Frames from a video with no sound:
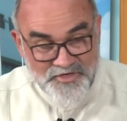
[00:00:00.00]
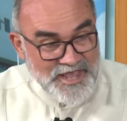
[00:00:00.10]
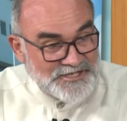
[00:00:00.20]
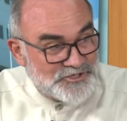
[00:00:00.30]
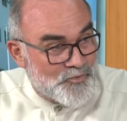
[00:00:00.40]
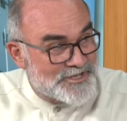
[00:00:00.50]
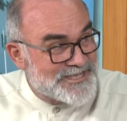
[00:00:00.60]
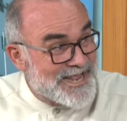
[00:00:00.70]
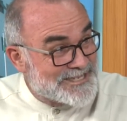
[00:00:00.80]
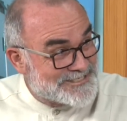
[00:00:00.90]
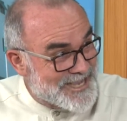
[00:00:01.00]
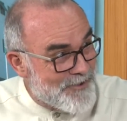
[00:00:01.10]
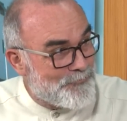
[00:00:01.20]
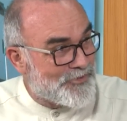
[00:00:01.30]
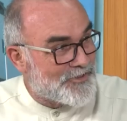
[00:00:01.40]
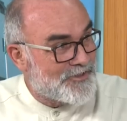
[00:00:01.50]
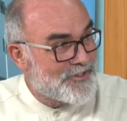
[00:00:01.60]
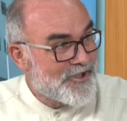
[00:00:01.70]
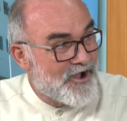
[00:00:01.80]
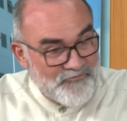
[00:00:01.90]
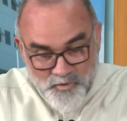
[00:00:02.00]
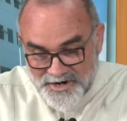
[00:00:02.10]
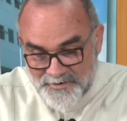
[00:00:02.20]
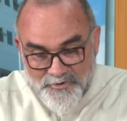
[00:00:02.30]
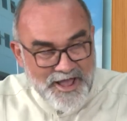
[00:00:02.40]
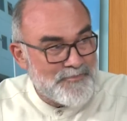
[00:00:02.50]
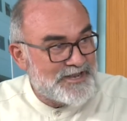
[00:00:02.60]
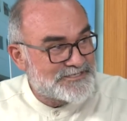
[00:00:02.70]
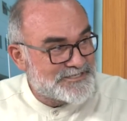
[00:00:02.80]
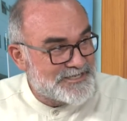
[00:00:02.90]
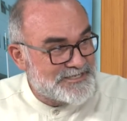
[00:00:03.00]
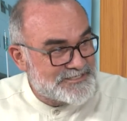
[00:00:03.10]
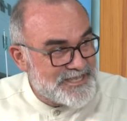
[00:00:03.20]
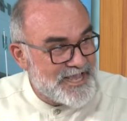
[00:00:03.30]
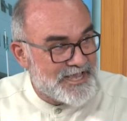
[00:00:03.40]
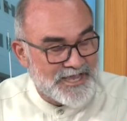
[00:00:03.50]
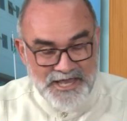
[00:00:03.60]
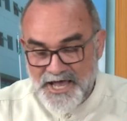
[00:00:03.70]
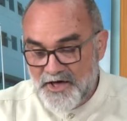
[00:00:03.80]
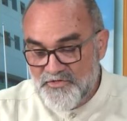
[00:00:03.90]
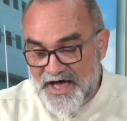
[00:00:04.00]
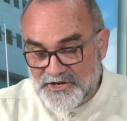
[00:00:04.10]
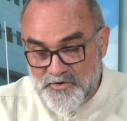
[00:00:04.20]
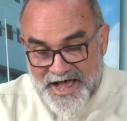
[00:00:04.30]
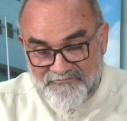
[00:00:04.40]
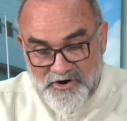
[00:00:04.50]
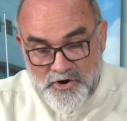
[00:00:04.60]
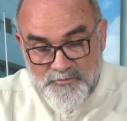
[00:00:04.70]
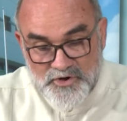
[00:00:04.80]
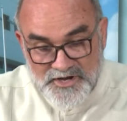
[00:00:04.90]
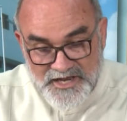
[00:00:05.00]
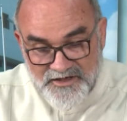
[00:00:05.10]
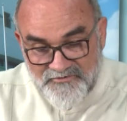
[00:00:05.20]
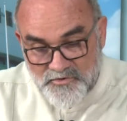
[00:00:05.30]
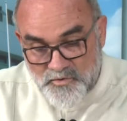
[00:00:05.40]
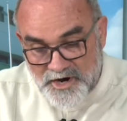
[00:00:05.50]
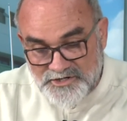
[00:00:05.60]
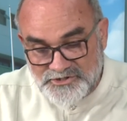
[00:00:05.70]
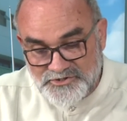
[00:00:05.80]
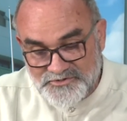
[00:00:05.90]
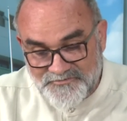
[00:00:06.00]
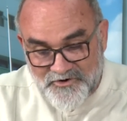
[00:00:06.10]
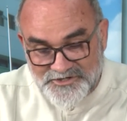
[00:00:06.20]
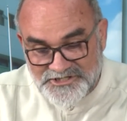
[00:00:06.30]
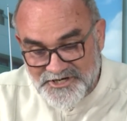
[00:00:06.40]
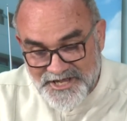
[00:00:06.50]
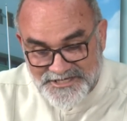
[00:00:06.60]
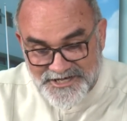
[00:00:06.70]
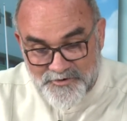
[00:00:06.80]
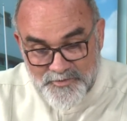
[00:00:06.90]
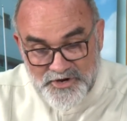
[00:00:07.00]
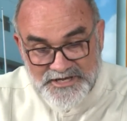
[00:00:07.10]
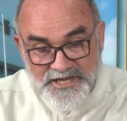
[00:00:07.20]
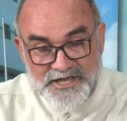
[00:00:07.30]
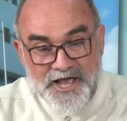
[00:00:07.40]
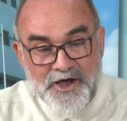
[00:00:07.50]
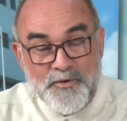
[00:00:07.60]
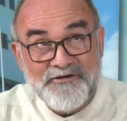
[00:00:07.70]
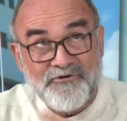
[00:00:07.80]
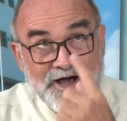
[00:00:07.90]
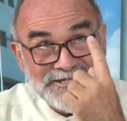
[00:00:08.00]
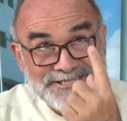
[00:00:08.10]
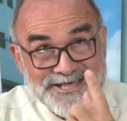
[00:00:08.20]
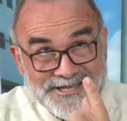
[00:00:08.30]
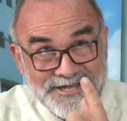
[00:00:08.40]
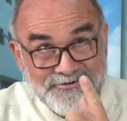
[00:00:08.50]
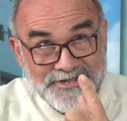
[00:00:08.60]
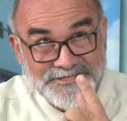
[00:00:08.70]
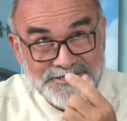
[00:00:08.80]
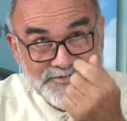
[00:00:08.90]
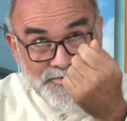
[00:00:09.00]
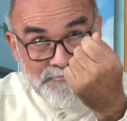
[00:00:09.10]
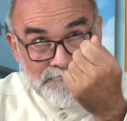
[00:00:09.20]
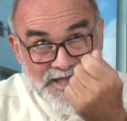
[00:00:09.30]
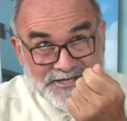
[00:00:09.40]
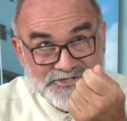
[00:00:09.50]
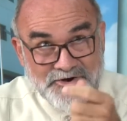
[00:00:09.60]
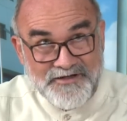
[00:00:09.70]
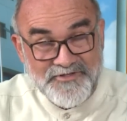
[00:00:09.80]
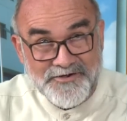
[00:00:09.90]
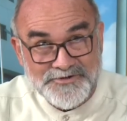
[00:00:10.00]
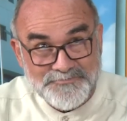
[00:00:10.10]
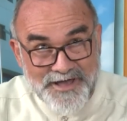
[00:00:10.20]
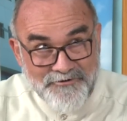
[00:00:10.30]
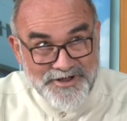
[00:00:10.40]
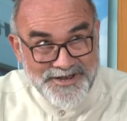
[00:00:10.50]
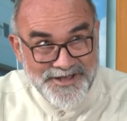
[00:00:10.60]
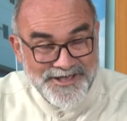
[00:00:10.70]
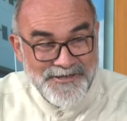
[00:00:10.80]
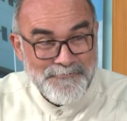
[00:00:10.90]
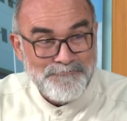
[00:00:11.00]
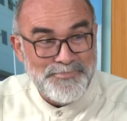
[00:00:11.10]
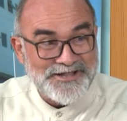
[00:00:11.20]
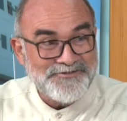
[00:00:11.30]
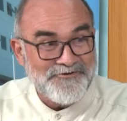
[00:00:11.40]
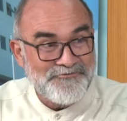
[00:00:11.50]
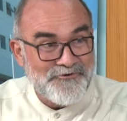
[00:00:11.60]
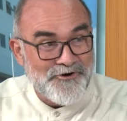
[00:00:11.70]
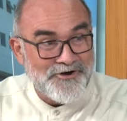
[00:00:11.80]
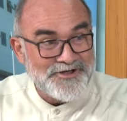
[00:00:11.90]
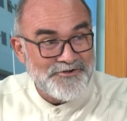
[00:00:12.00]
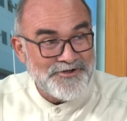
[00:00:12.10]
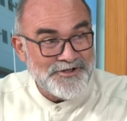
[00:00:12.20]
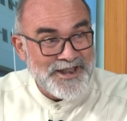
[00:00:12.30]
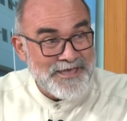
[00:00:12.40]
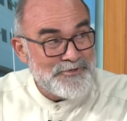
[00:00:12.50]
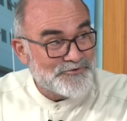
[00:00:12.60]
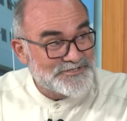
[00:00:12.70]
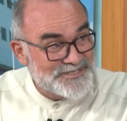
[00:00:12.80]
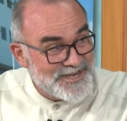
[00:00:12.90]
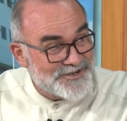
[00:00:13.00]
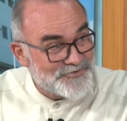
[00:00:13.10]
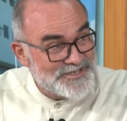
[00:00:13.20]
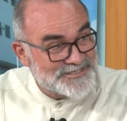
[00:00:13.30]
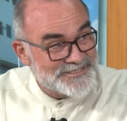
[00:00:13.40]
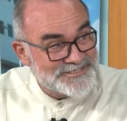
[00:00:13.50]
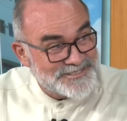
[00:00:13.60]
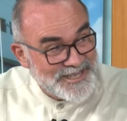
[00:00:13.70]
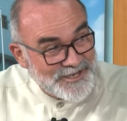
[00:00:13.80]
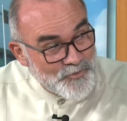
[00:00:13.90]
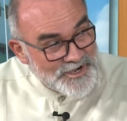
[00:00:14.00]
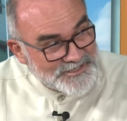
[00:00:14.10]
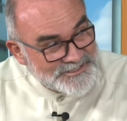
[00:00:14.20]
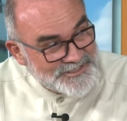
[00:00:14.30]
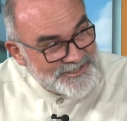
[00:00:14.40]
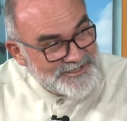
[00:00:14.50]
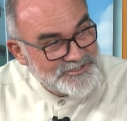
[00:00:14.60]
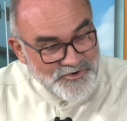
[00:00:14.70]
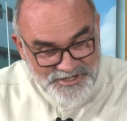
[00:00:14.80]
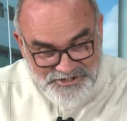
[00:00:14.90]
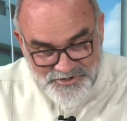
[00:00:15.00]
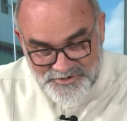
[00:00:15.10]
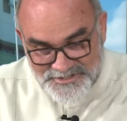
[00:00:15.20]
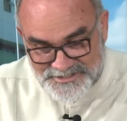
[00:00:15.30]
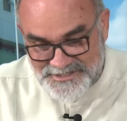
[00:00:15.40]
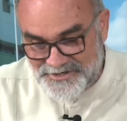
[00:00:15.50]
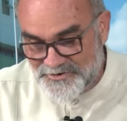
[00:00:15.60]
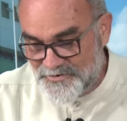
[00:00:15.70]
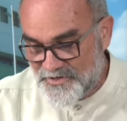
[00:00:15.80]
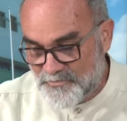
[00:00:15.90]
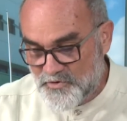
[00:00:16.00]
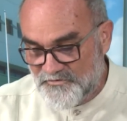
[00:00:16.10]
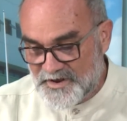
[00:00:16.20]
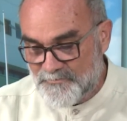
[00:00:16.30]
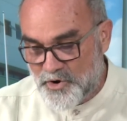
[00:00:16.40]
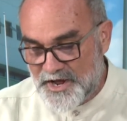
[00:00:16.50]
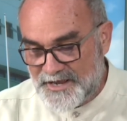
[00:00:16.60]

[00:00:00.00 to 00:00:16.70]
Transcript: It was an example of what the Prime Minister is saying, that you have a community, if you want to choose Fort Shirley as a community, where for aesthetic reasons we made sure everything was buried, but for climate resilient reasons, it worked. So it shows, the proof in point.